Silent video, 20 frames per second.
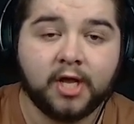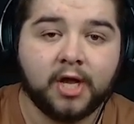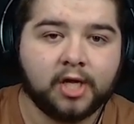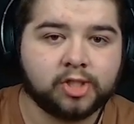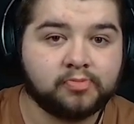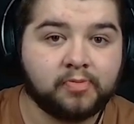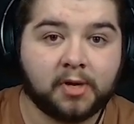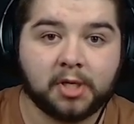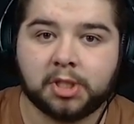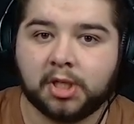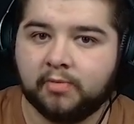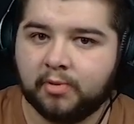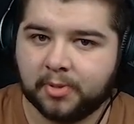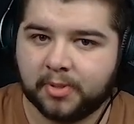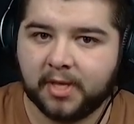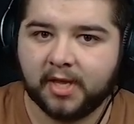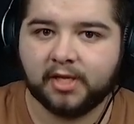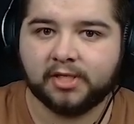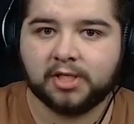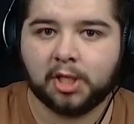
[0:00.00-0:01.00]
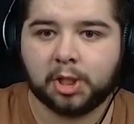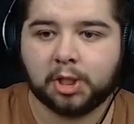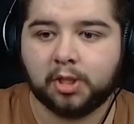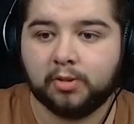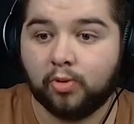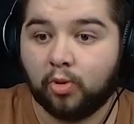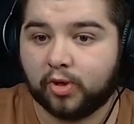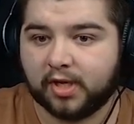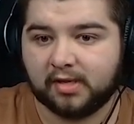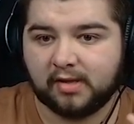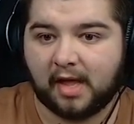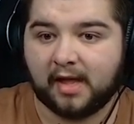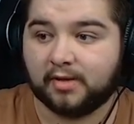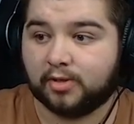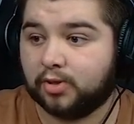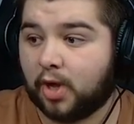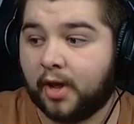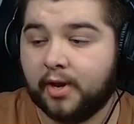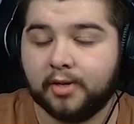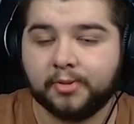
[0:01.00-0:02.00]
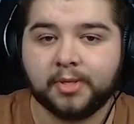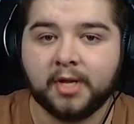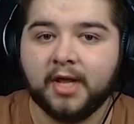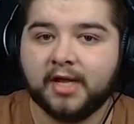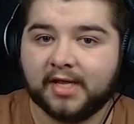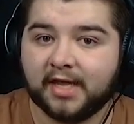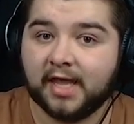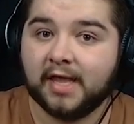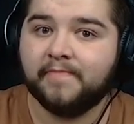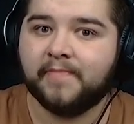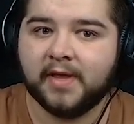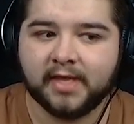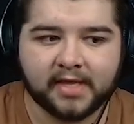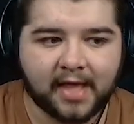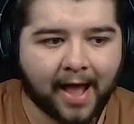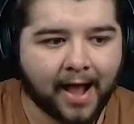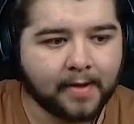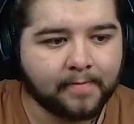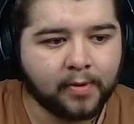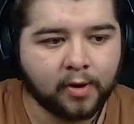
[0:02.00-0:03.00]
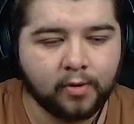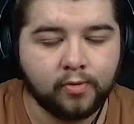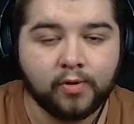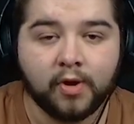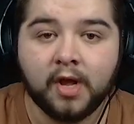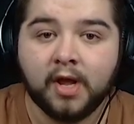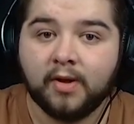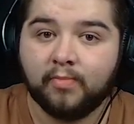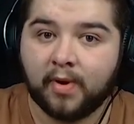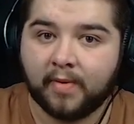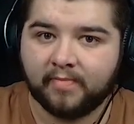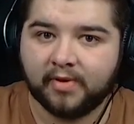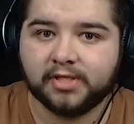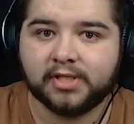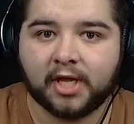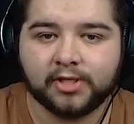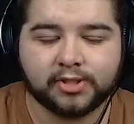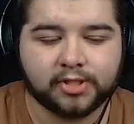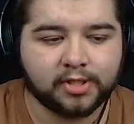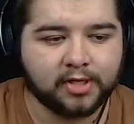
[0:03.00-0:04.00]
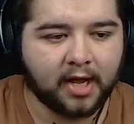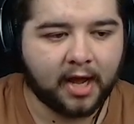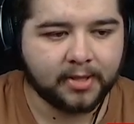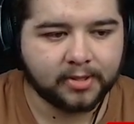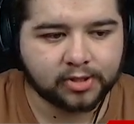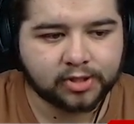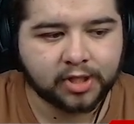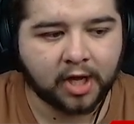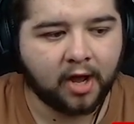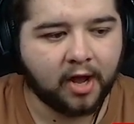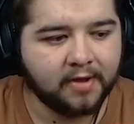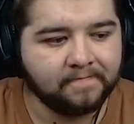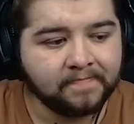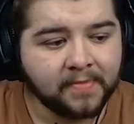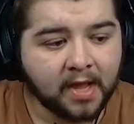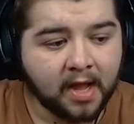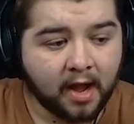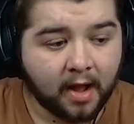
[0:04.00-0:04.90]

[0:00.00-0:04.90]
especially with the addition or kind of keeping Gakpo when we tested it at the time.